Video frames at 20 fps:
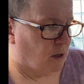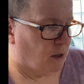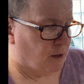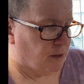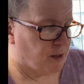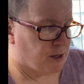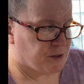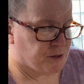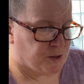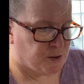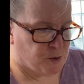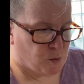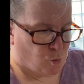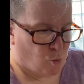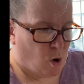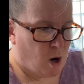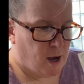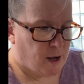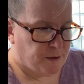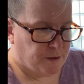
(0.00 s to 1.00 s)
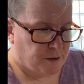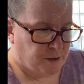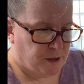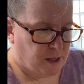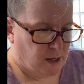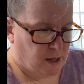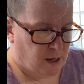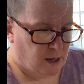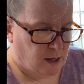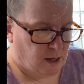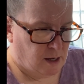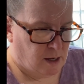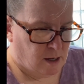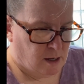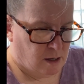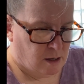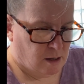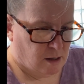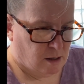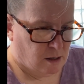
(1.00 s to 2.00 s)
This is what the
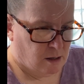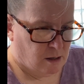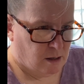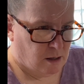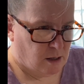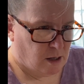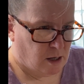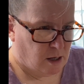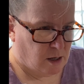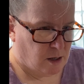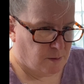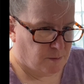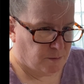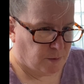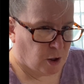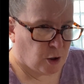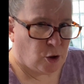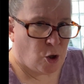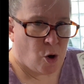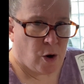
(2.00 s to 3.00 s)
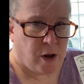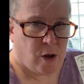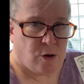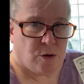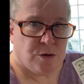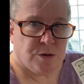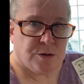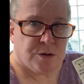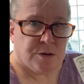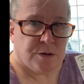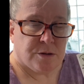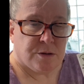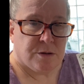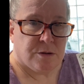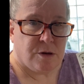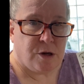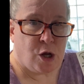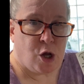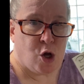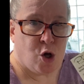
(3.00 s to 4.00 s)
colonials
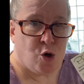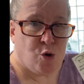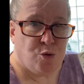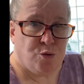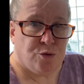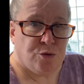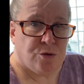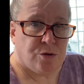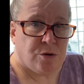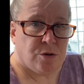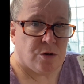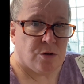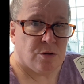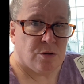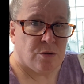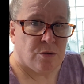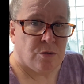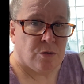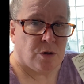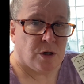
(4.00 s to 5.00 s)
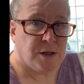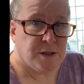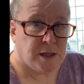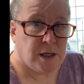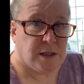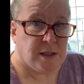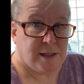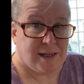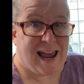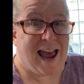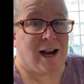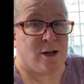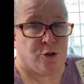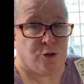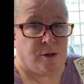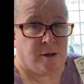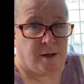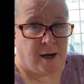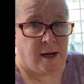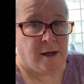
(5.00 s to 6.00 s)
used, because it's
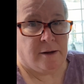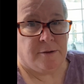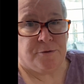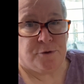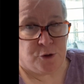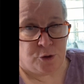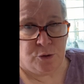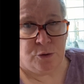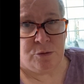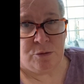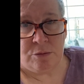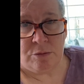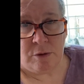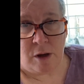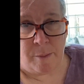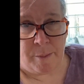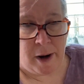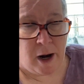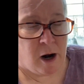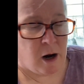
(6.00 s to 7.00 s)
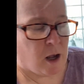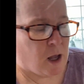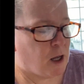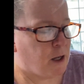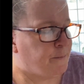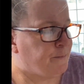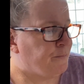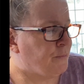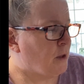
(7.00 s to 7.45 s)
actually native to America.